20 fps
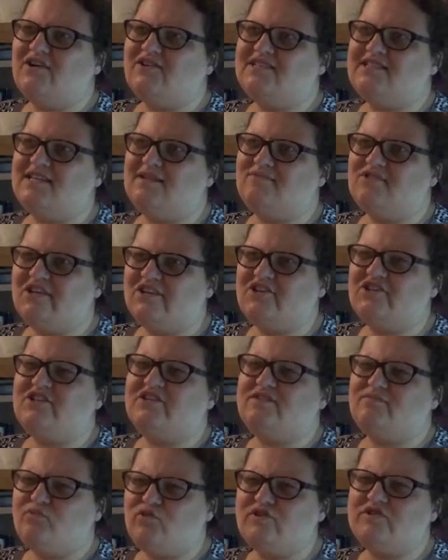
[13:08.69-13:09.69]
It seems like
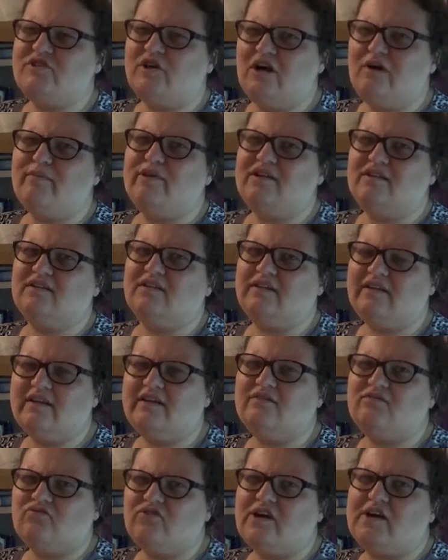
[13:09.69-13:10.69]
she's
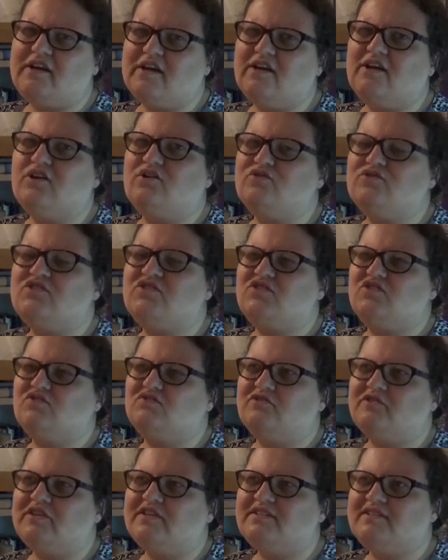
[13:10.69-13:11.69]
predominantly writing ghost
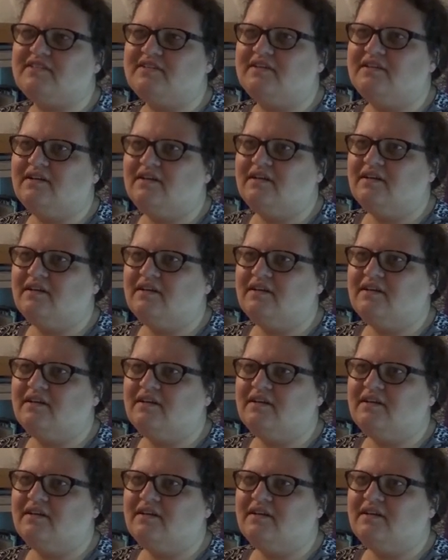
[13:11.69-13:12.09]
stories.